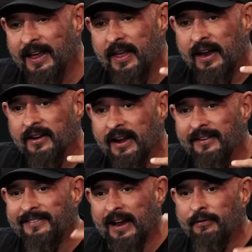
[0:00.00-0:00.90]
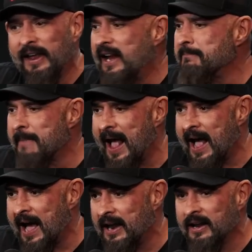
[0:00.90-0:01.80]
And then instead of getting
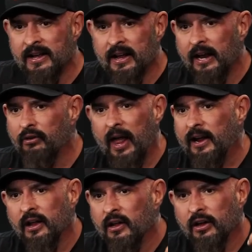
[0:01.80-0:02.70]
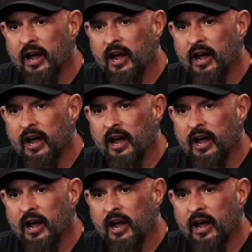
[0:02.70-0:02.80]
mad and like